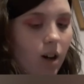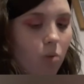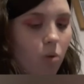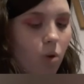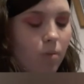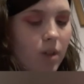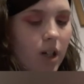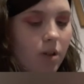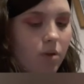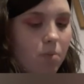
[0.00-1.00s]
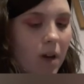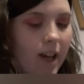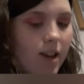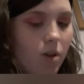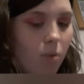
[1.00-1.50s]
a warm toned
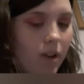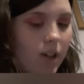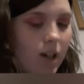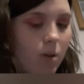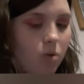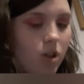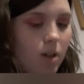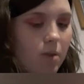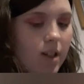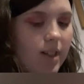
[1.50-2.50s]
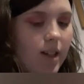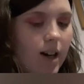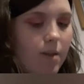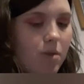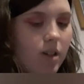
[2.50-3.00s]
pink with gold shimmers.
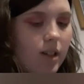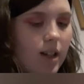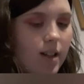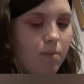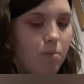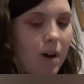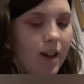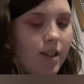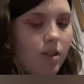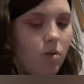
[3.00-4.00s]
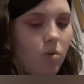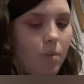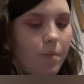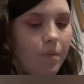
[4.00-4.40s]
Diamond is pastel